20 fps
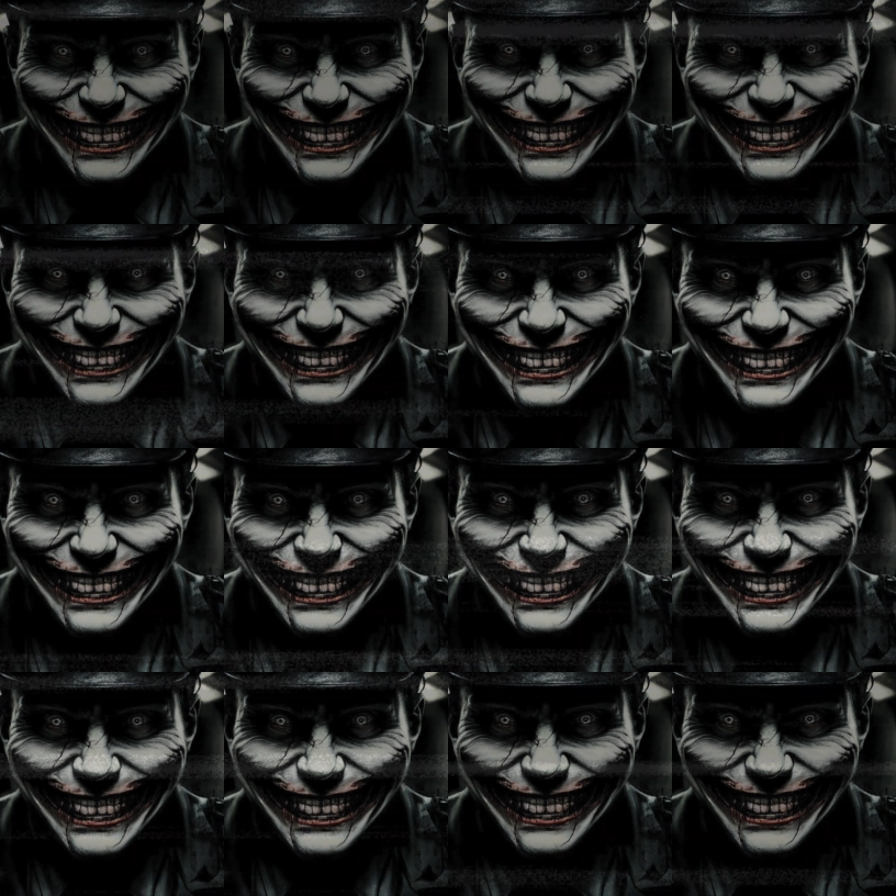"Well, you
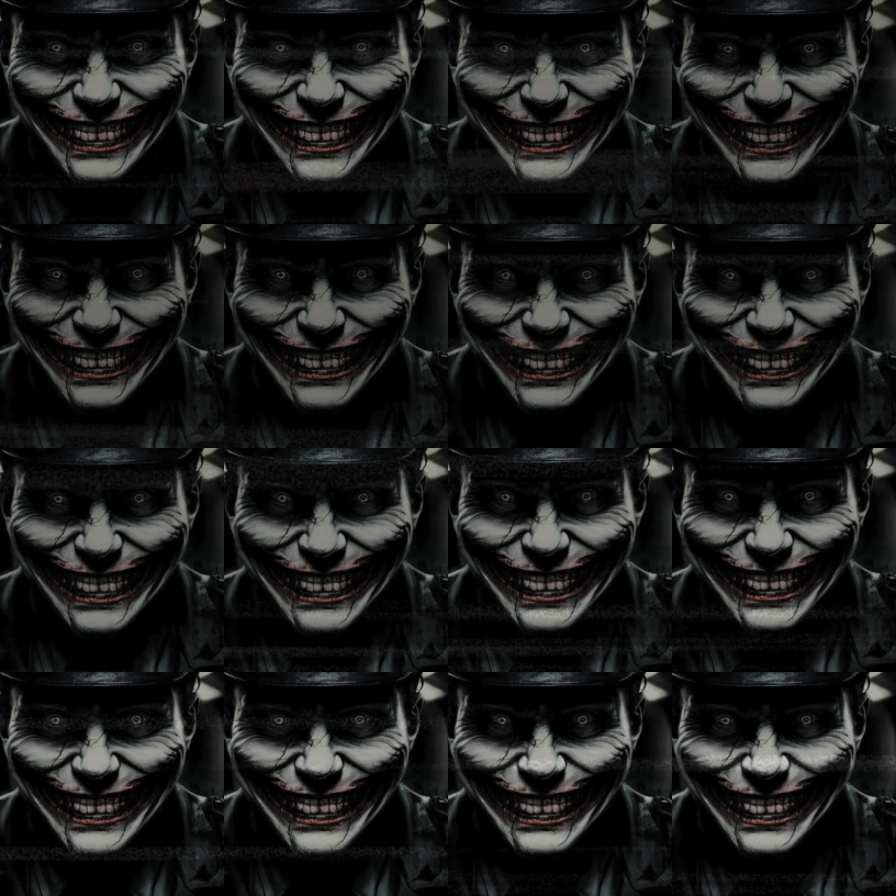might not know it,
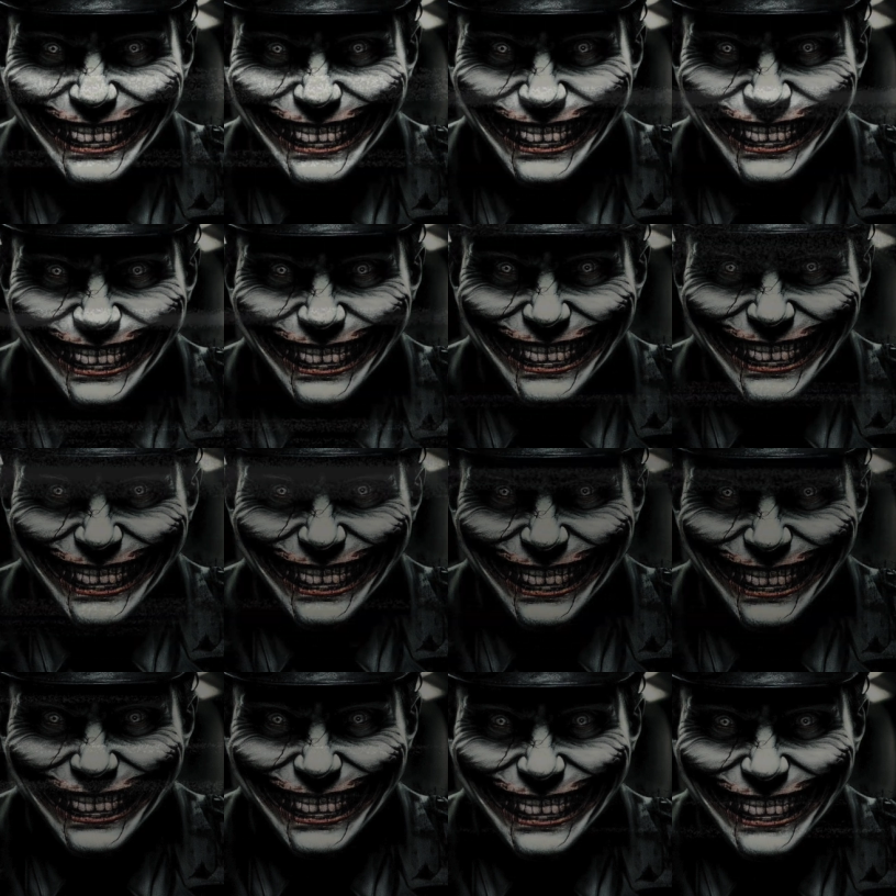lad,
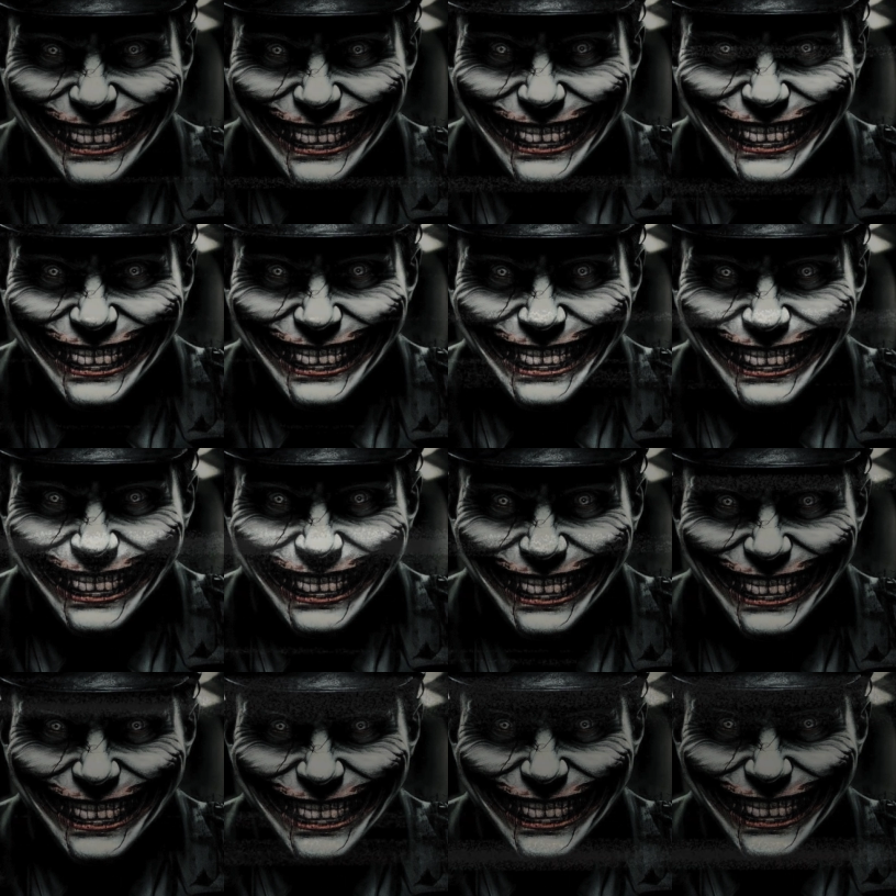but the station
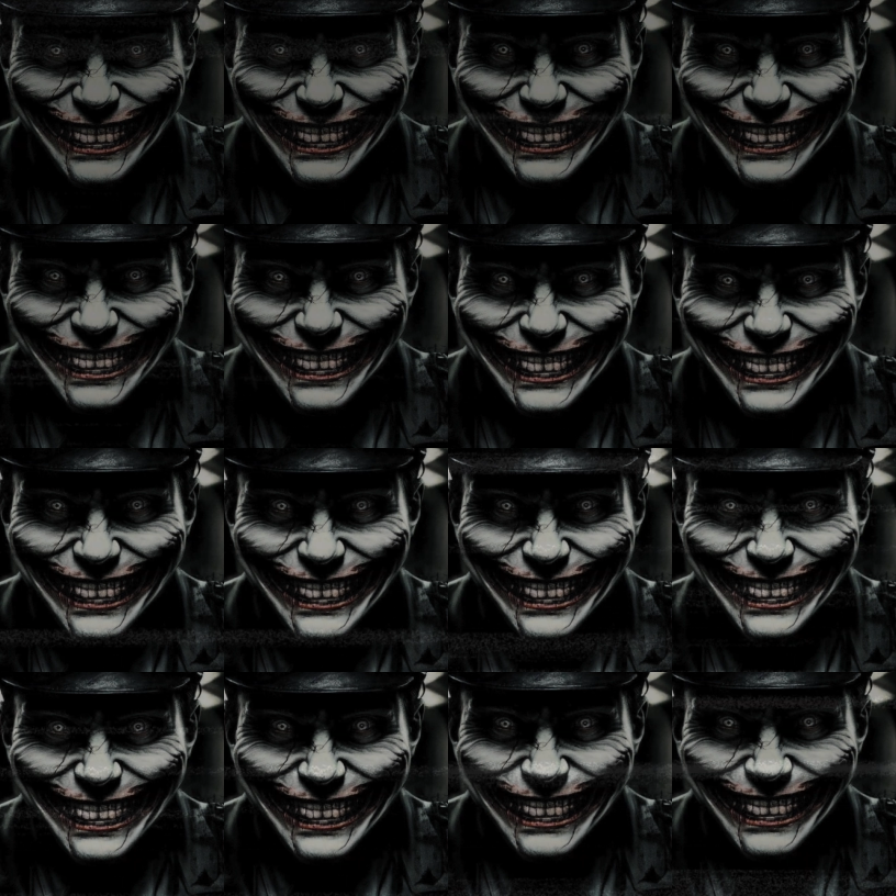closes in about
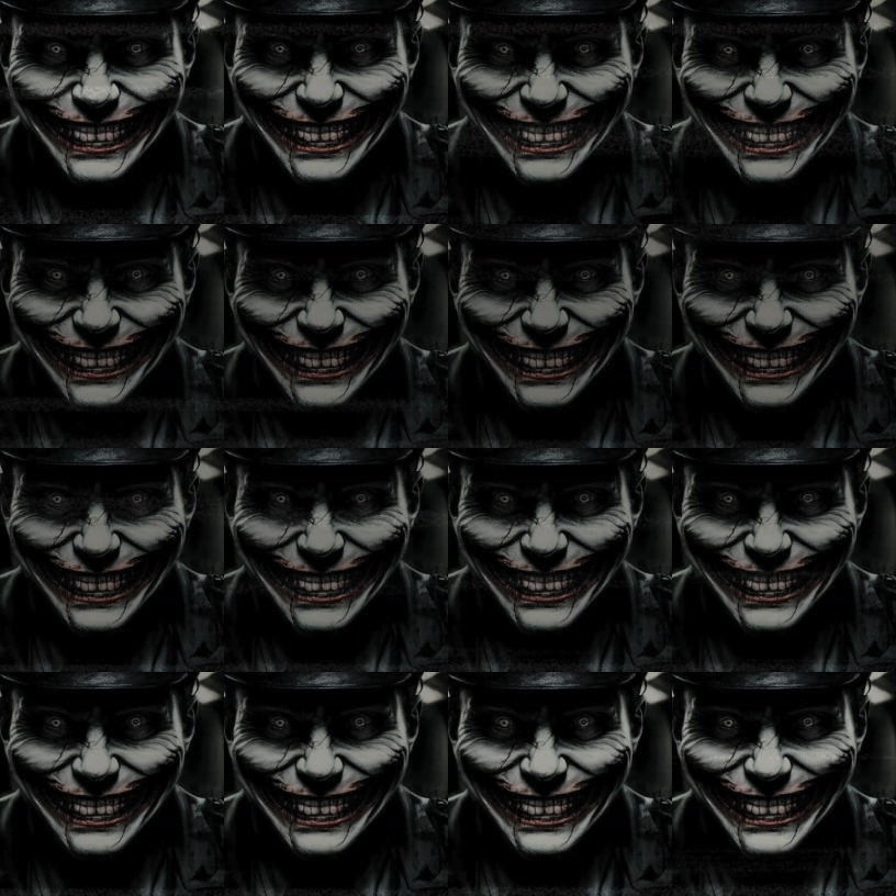20 minutes.
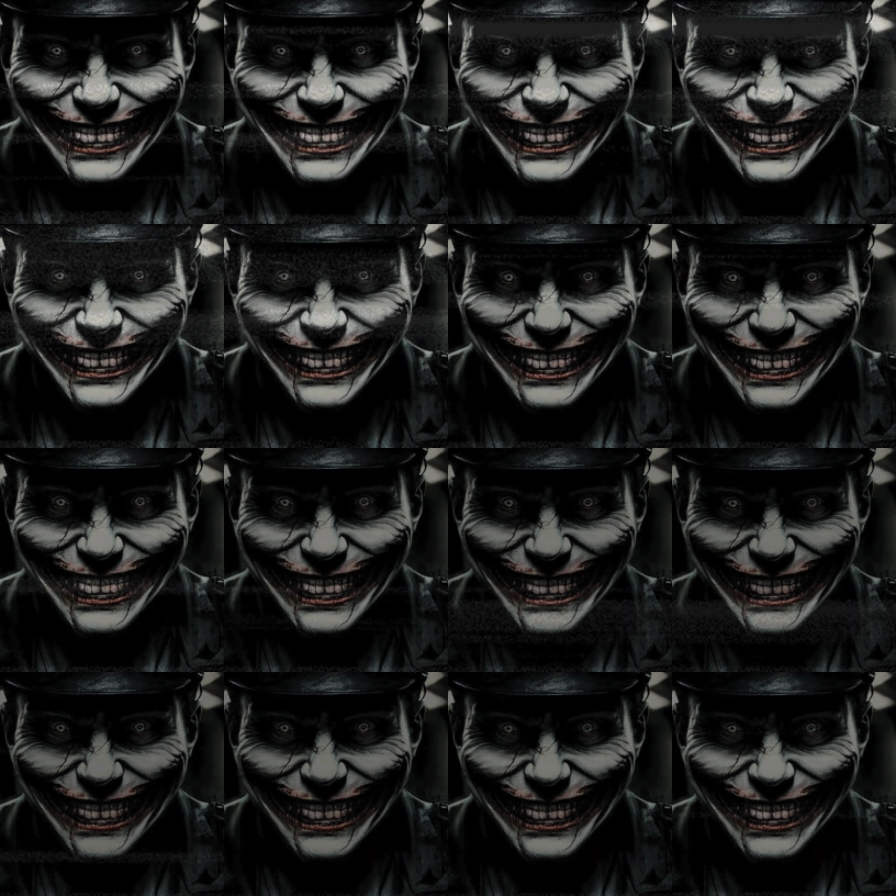The
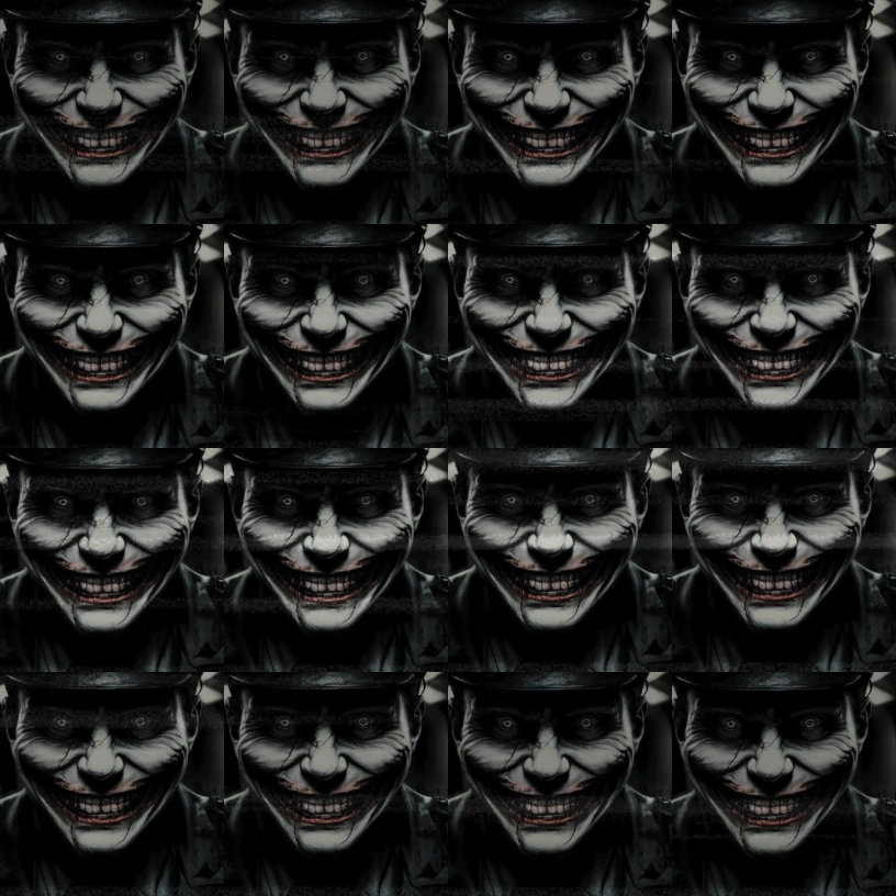underground doesn't run after
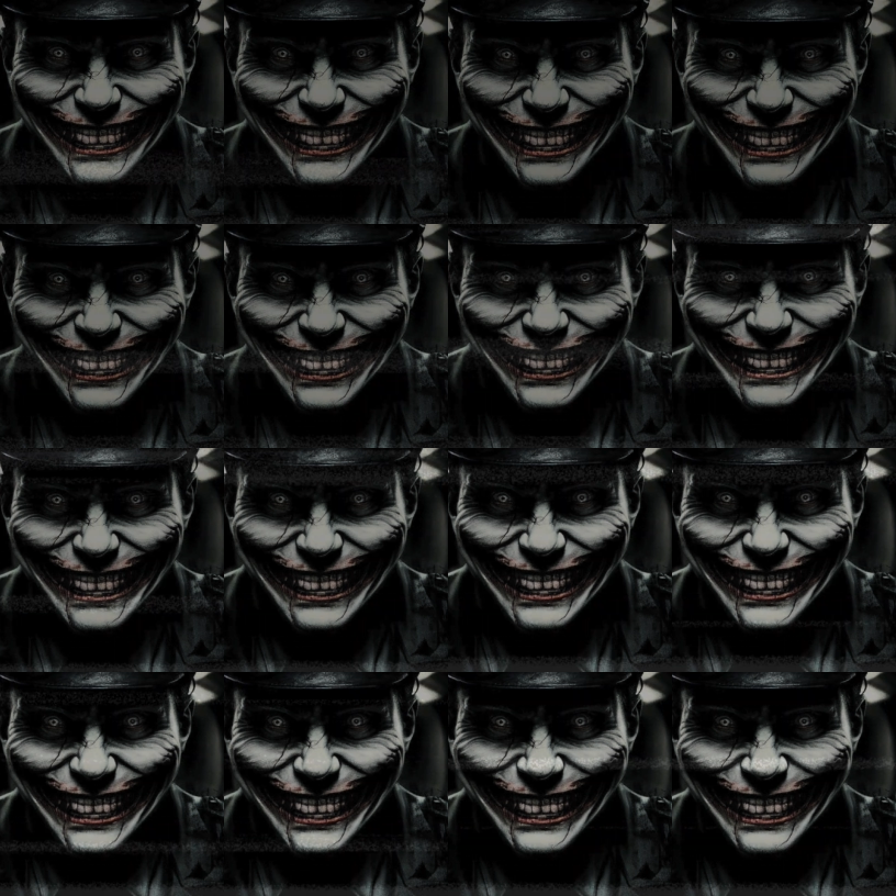midnight or so."